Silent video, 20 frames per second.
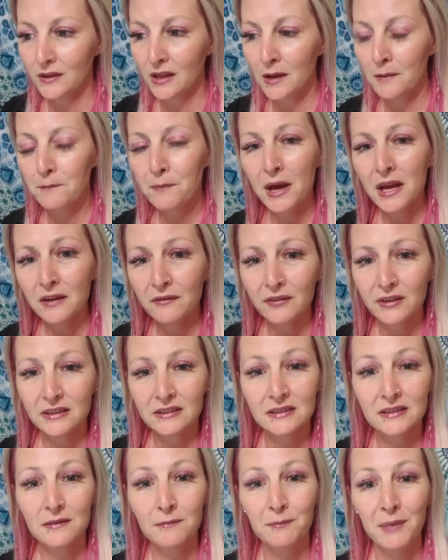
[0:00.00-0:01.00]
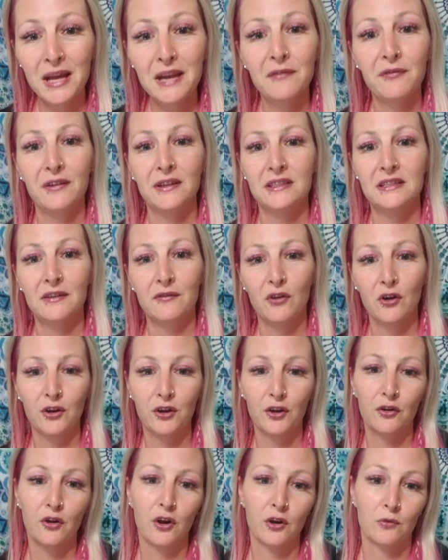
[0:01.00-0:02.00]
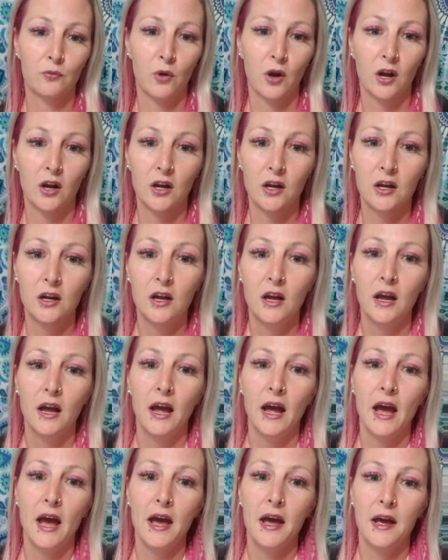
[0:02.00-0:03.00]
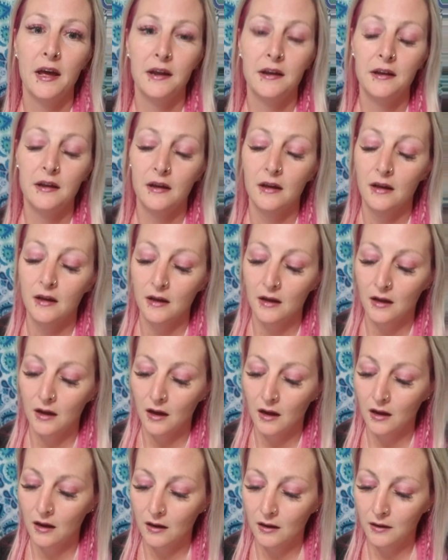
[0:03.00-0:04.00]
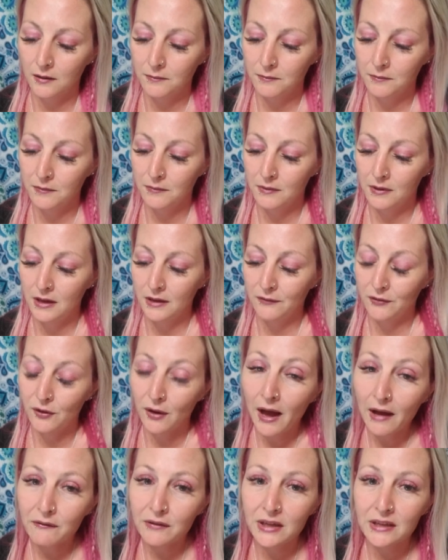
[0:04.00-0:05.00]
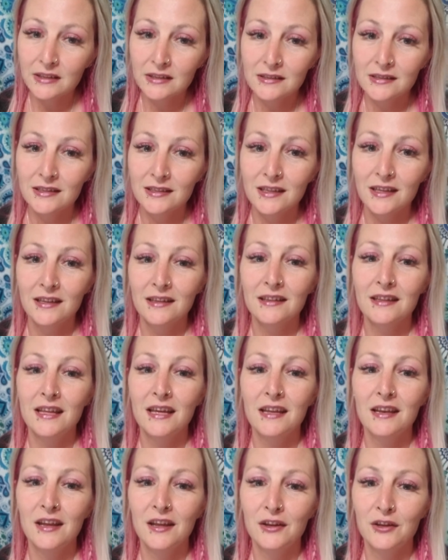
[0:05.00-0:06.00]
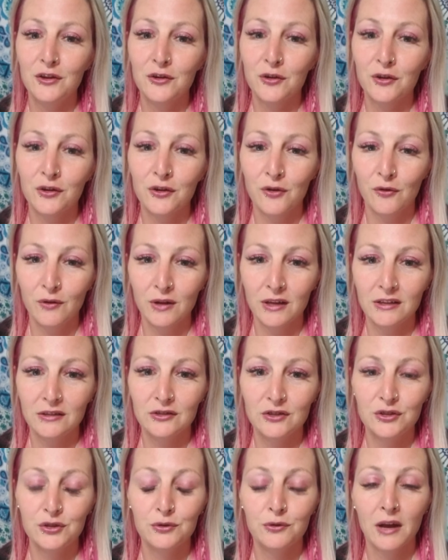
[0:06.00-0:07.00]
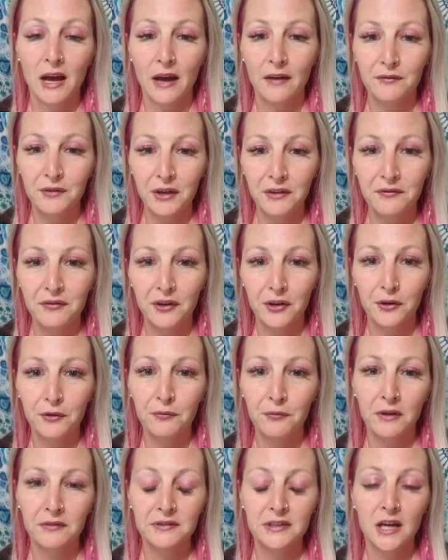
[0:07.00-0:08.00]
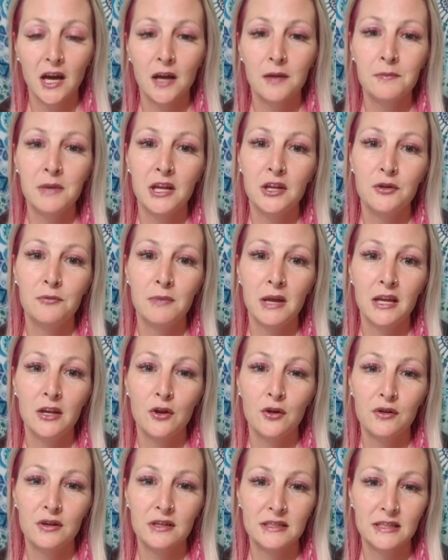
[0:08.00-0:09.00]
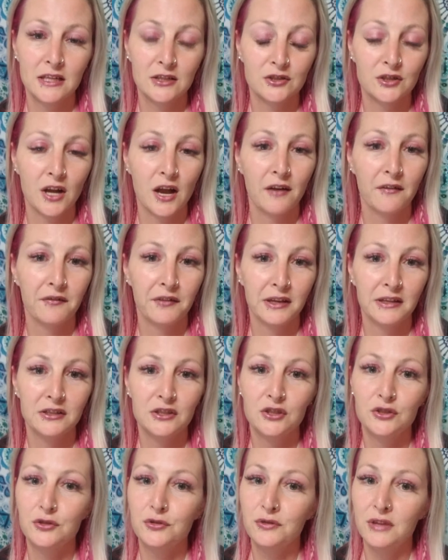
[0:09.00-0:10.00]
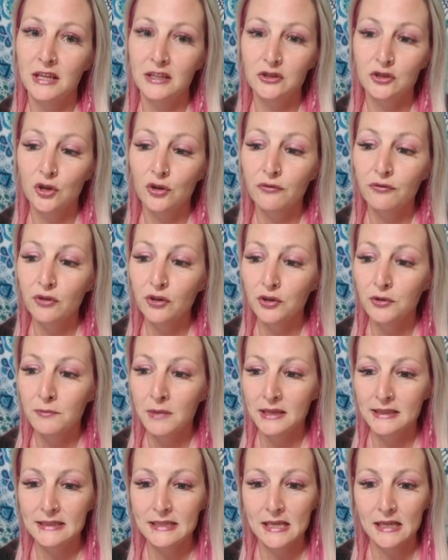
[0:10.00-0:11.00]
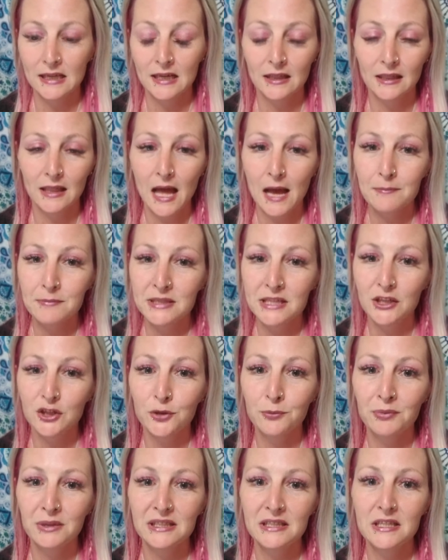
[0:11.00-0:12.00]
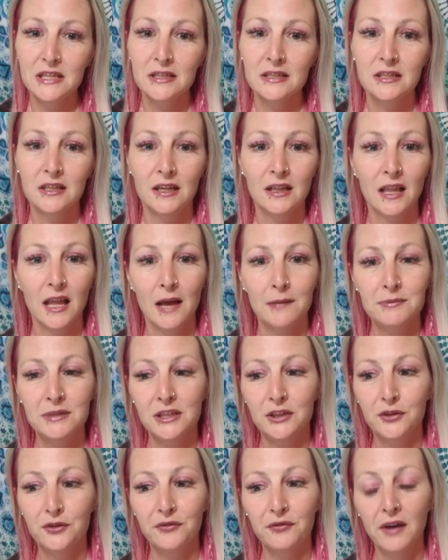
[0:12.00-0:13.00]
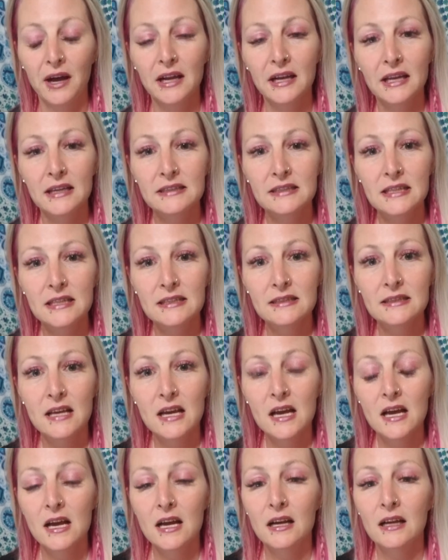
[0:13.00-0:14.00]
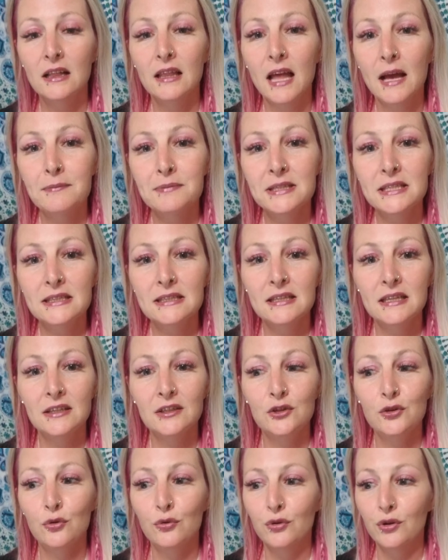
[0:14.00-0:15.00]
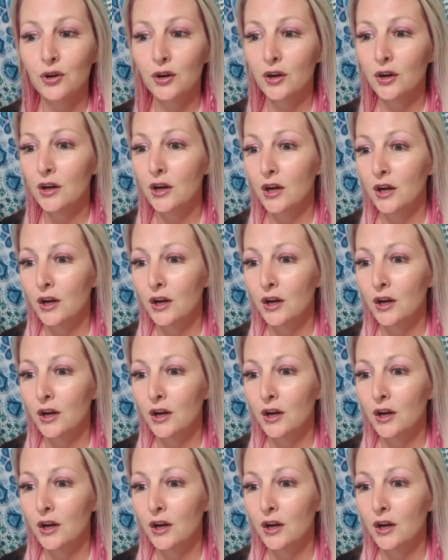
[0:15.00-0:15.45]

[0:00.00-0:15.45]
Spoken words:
benefits of all your hard work. And if you haven't, then you're going to have a very rough time, and you may notice that you're having to do things over. You may see a collapse in your business, a collapse in your finances, collapses in your